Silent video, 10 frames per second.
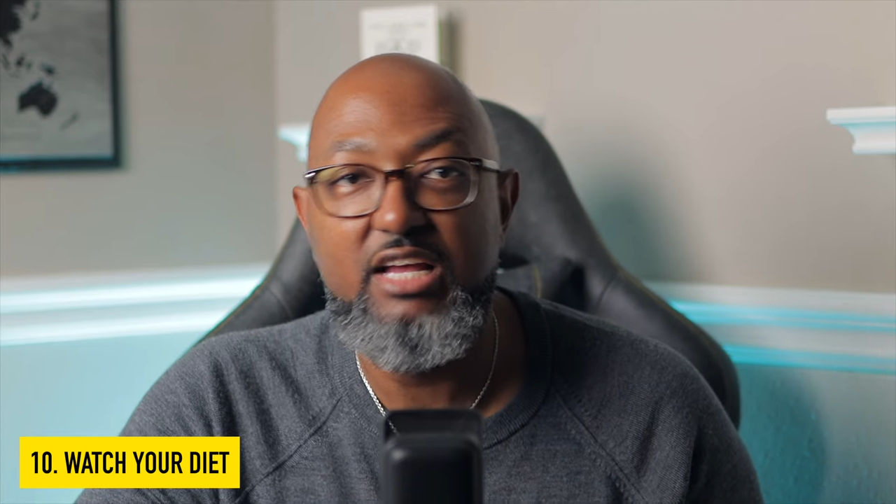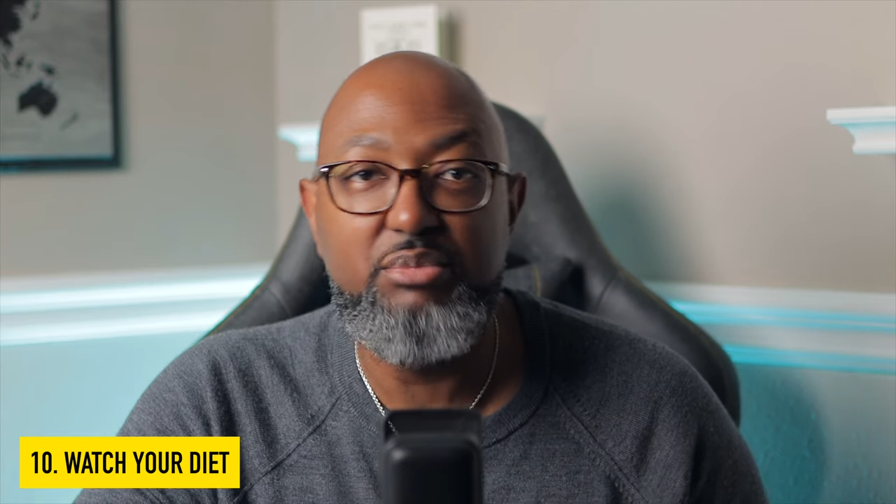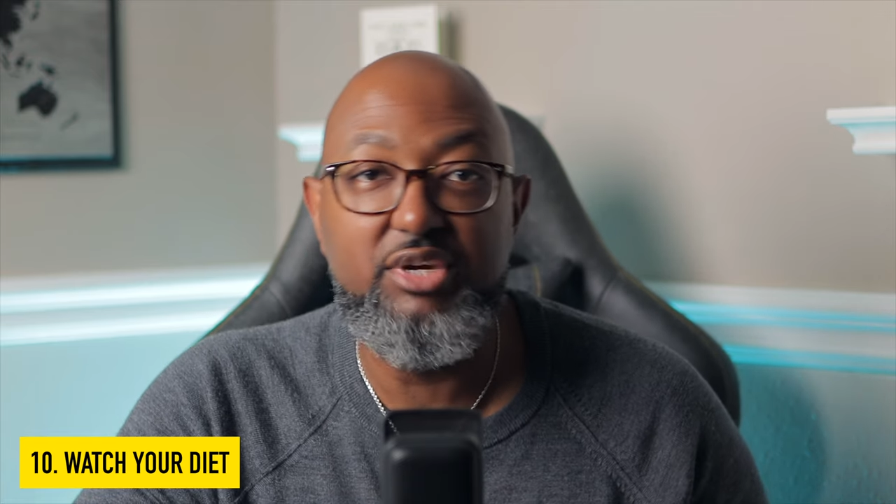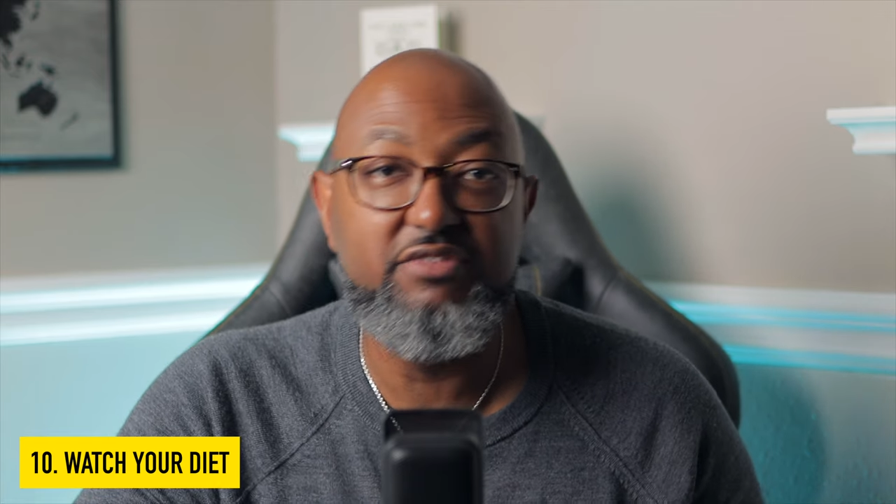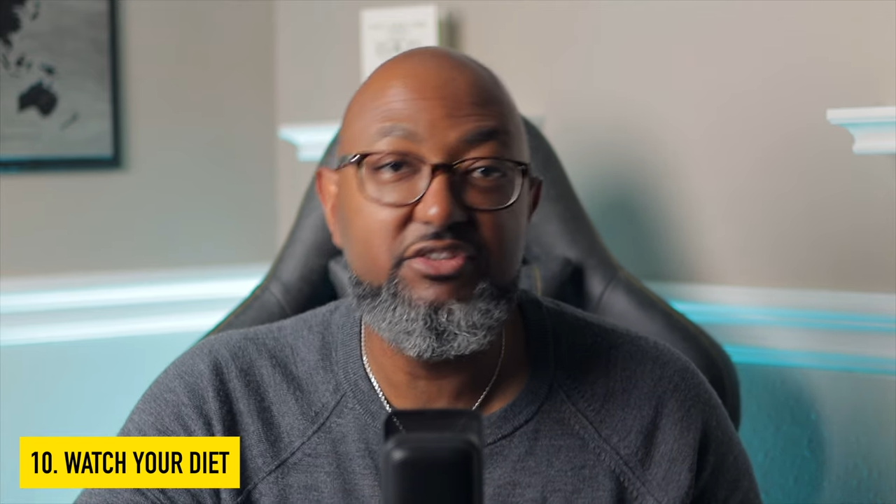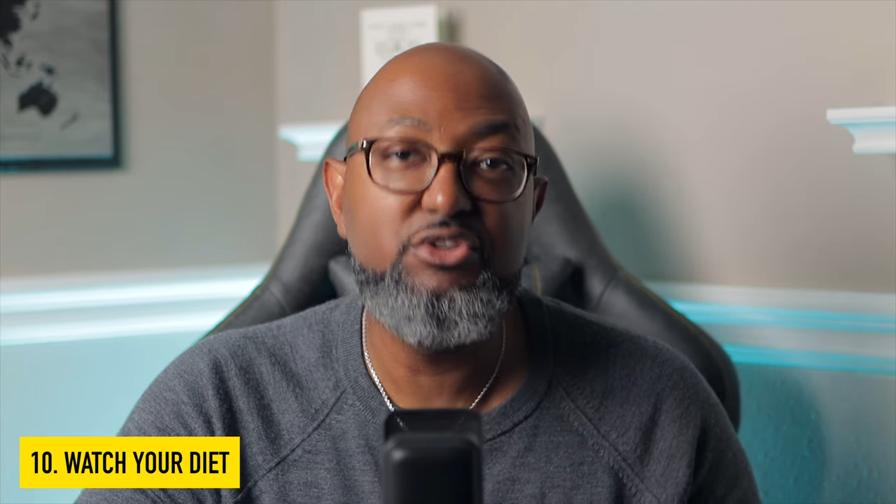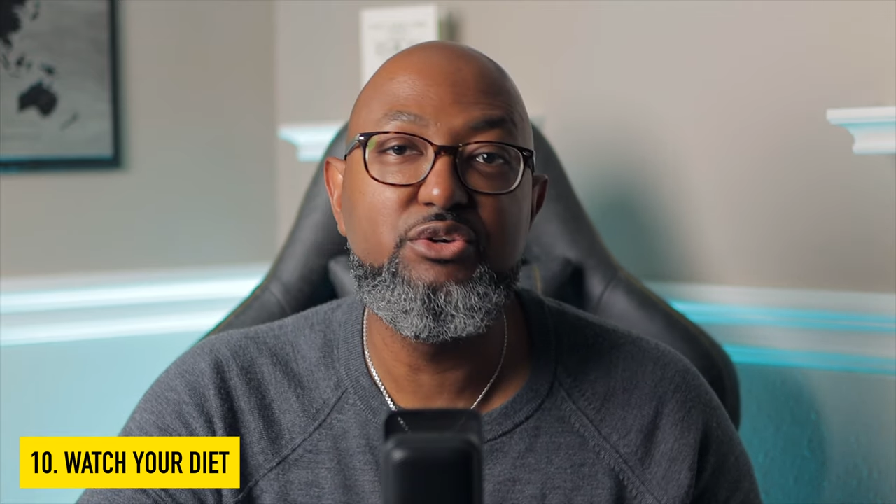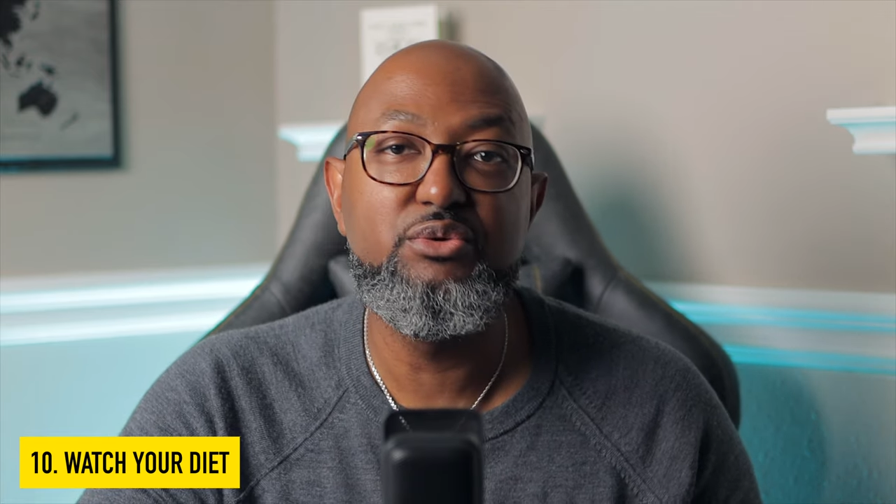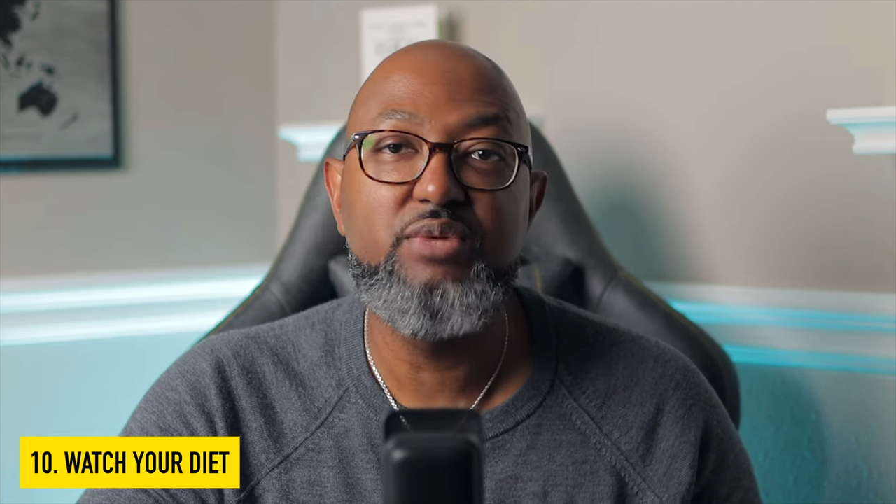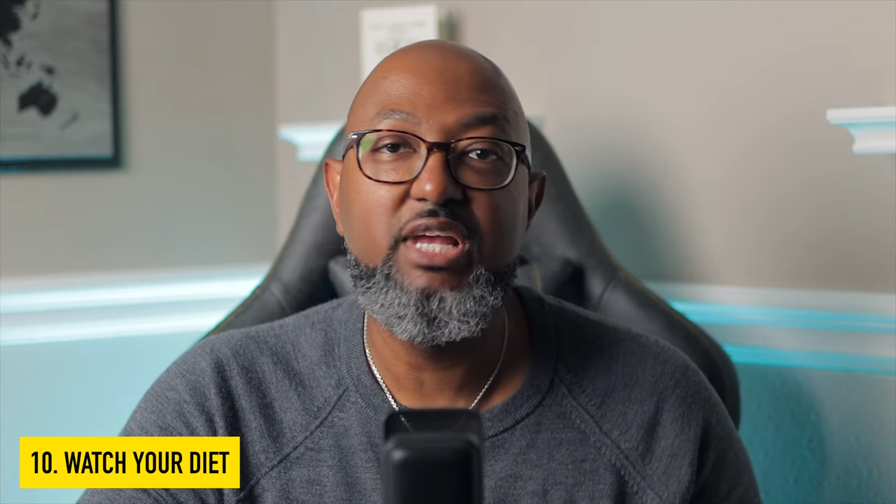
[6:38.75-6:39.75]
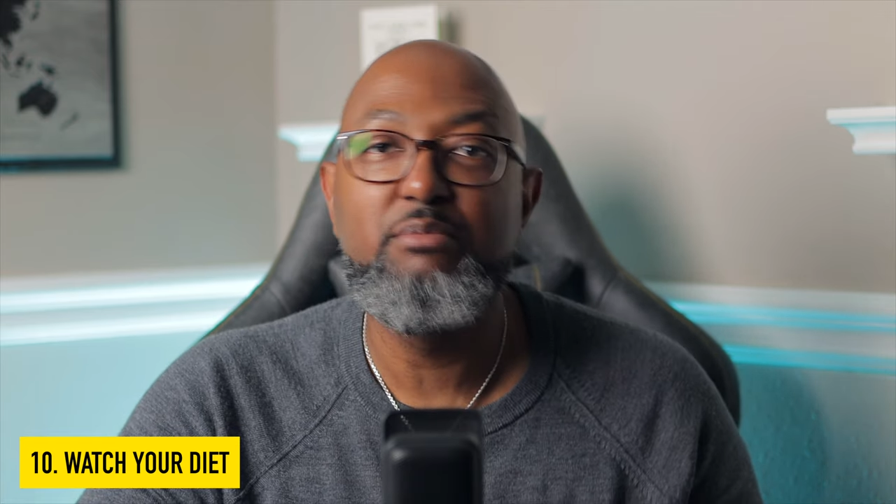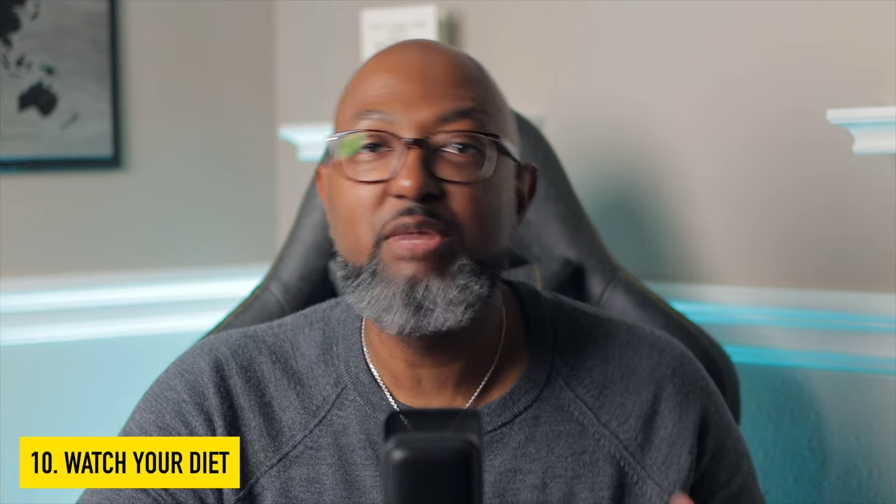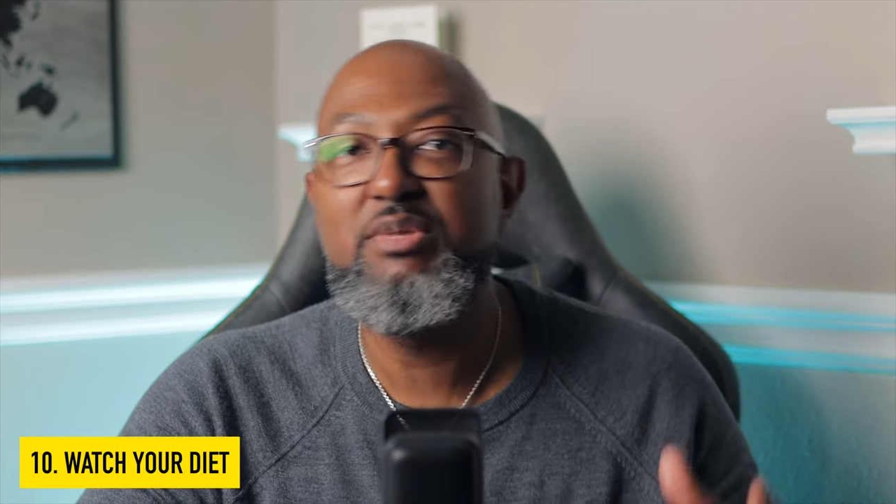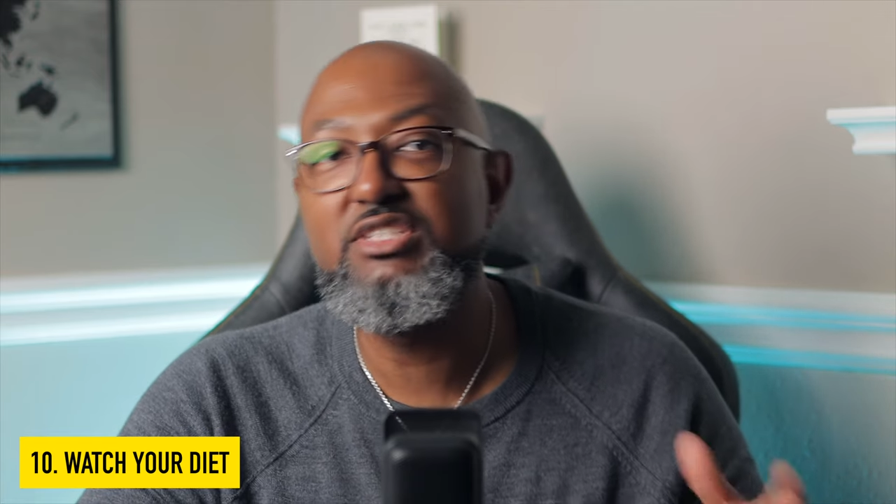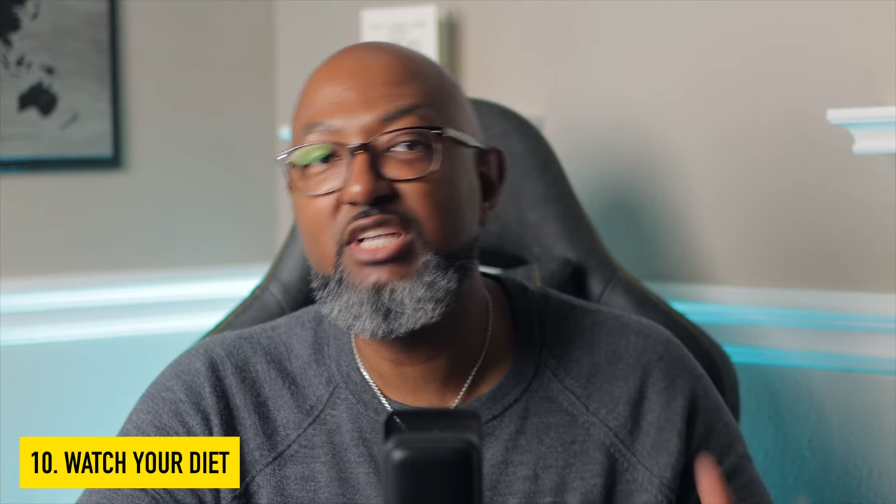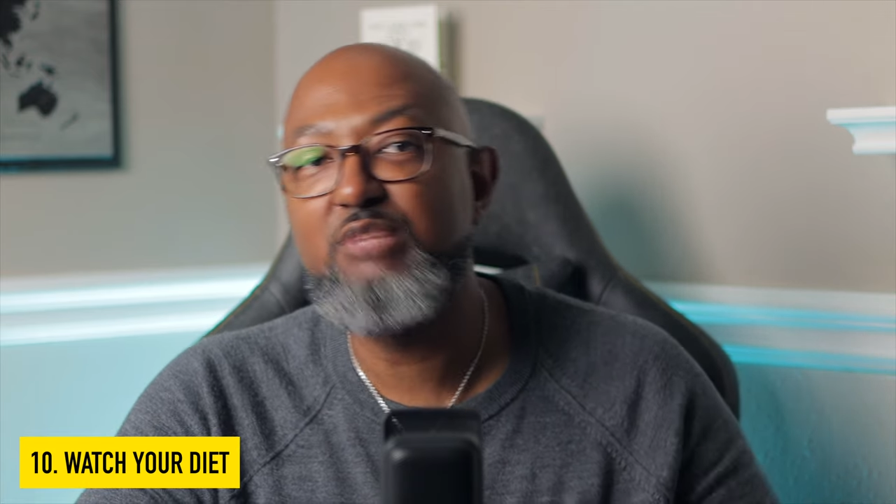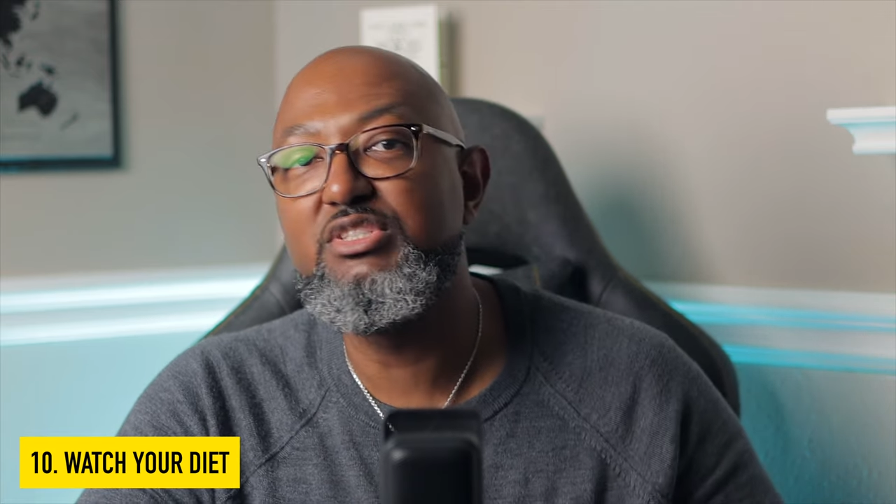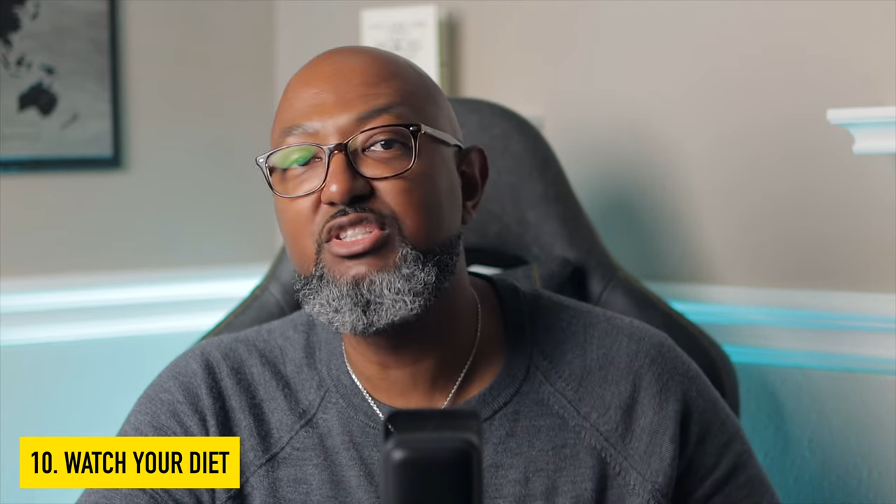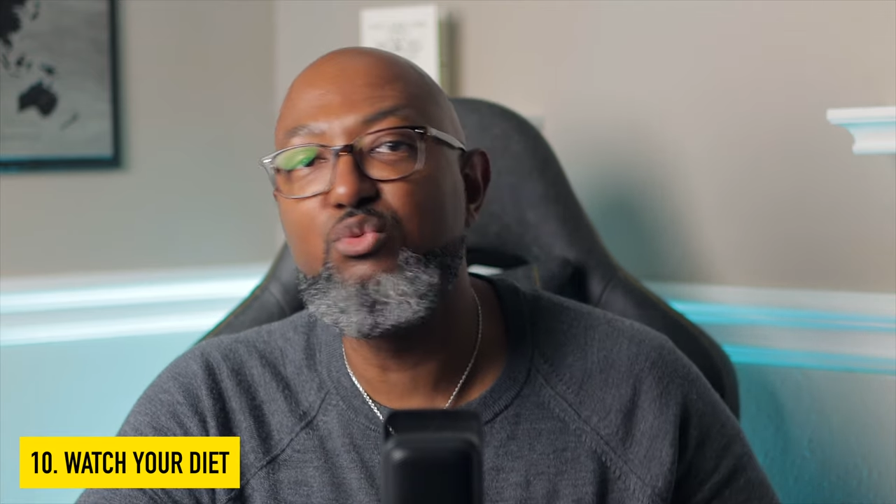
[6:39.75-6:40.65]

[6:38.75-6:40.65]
but if you do, maybe substitute